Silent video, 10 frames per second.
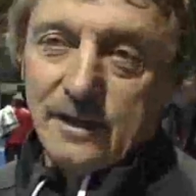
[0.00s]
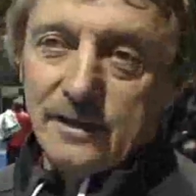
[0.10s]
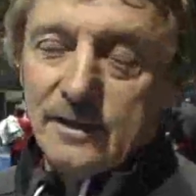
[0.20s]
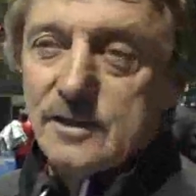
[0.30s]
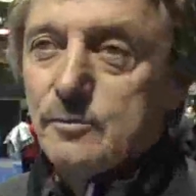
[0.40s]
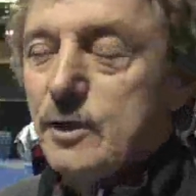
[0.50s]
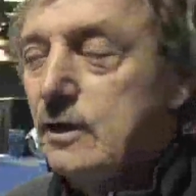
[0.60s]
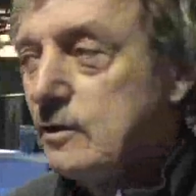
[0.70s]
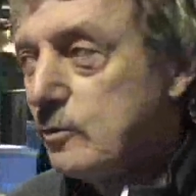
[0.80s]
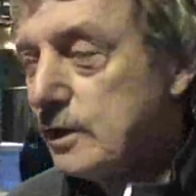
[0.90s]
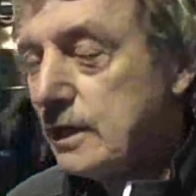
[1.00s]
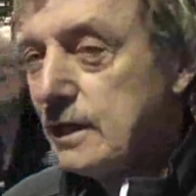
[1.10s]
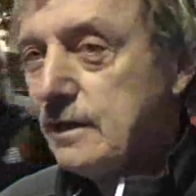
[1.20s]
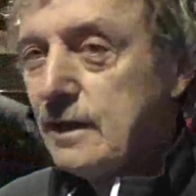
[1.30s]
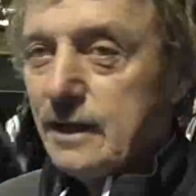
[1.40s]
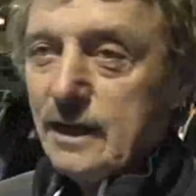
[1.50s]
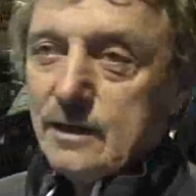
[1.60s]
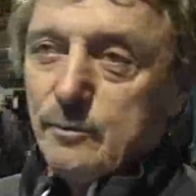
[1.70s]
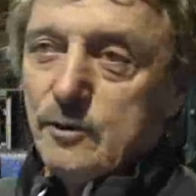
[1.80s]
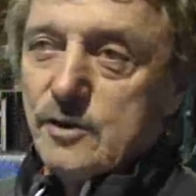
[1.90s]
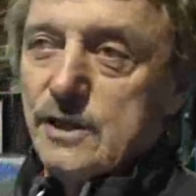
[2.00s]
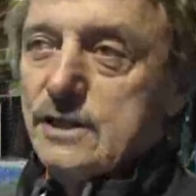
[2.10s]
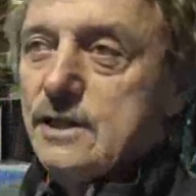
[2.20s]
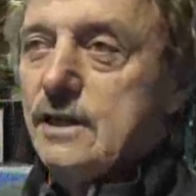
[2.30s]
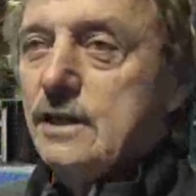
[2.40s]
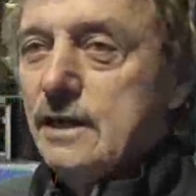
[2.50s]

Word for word: I did some counting one day, and I think I had about 60,